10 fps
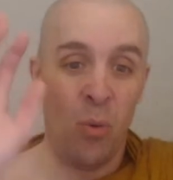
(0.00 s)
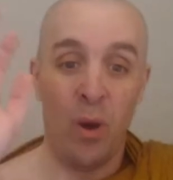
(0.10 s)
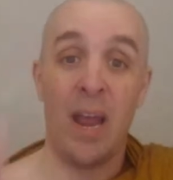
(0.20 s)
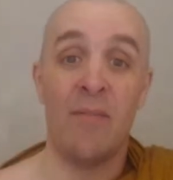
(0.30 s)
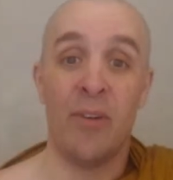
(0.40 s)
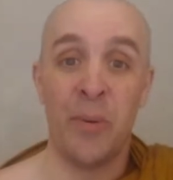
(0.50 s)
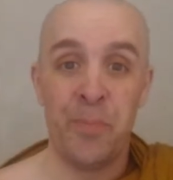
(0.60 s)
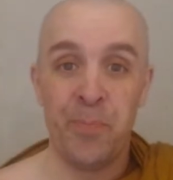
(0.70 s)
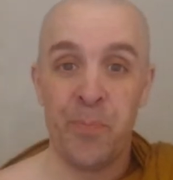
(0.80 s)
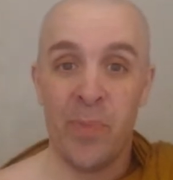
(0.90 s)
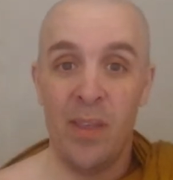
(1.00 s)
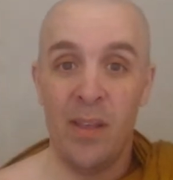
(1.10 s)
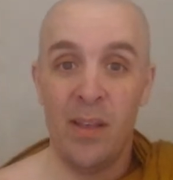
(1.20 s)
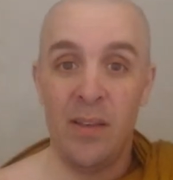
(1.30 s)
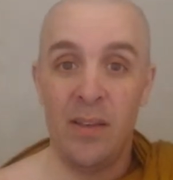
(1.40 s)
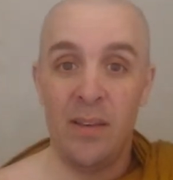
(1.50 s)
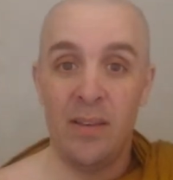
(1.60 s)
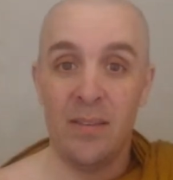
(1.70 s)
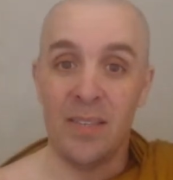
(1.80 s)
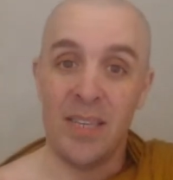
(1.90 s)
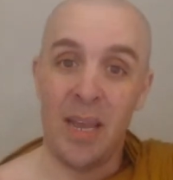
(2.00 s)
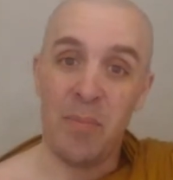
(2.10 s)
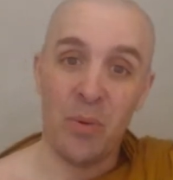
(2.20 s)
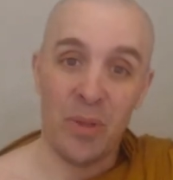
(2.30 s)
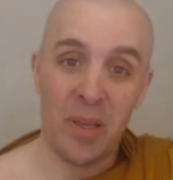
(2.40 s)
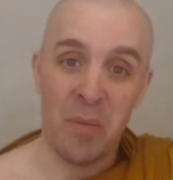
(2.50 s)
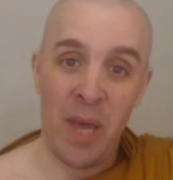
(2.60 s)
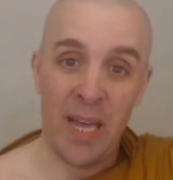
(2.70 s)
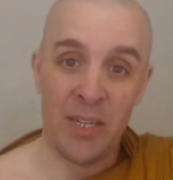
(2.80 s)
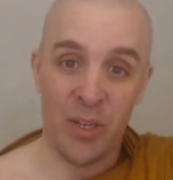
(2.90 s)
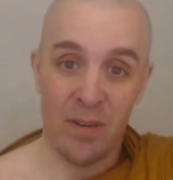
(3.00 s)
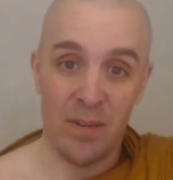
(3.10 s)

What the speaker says: whatever. It's the same thing with compassion.